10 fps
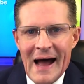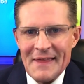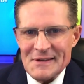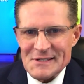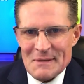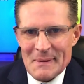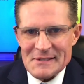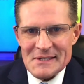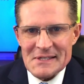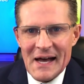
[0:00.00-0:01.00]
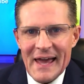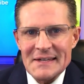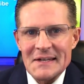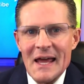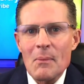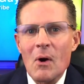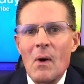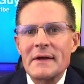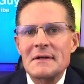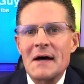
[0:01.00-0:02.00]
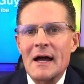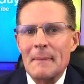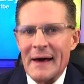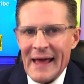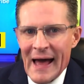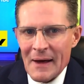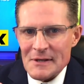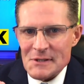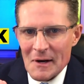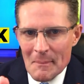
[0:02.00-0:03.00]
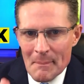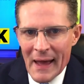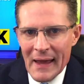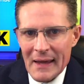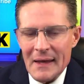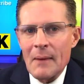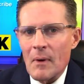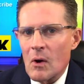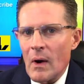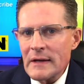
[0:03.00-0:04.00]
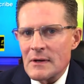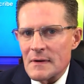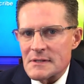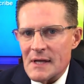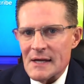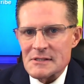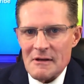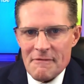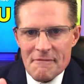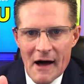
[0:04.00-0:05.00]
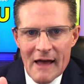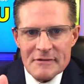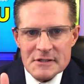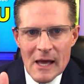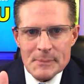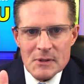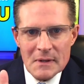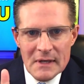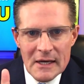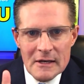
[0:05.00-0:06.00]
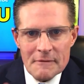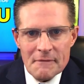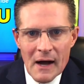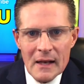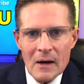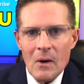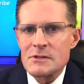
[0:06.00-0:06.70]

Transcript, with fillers: Hi, this is The Business Guy, and today we're going to talk about how to start a bank. And we're going to discuss the five steps you need to follow,